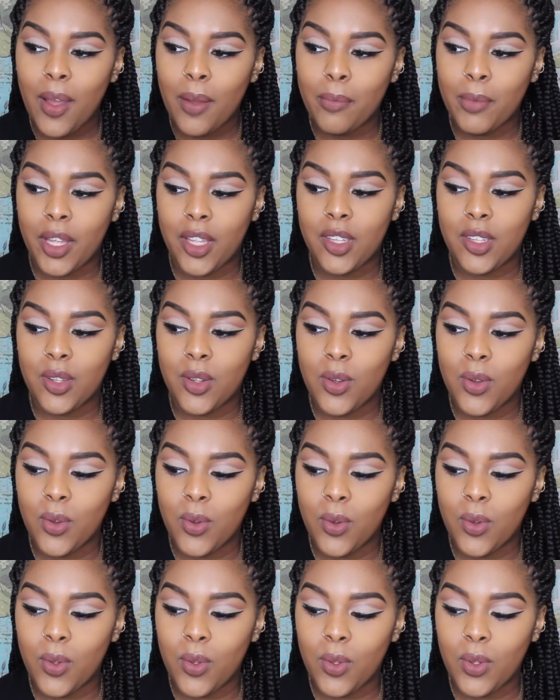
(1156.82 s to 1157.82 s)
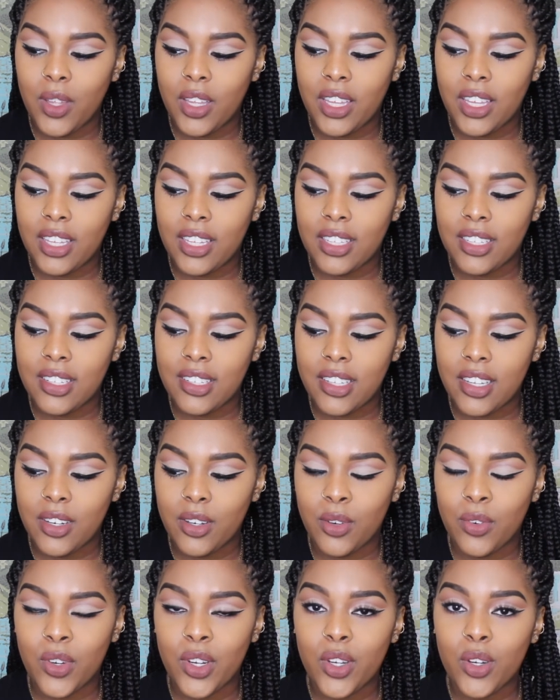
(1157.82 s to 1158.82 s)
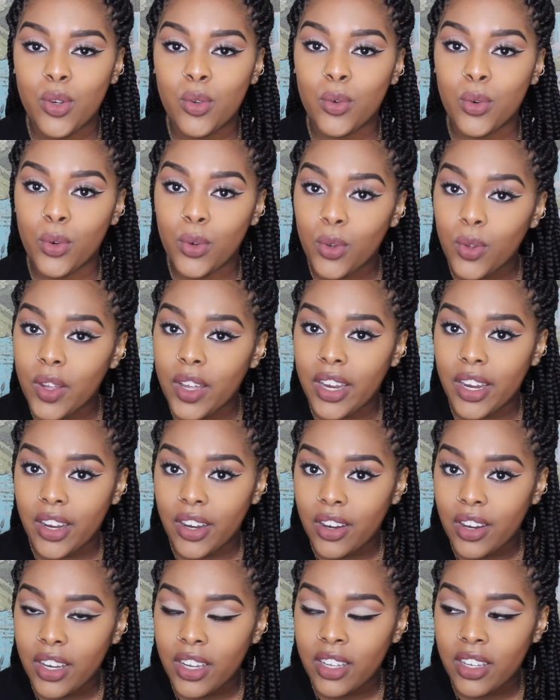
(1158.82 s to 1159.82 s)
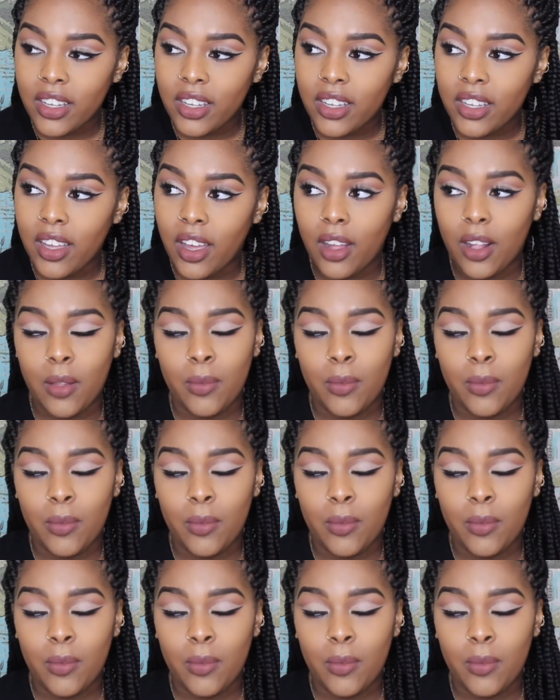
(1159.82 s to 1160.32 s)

My school is in a real rural area.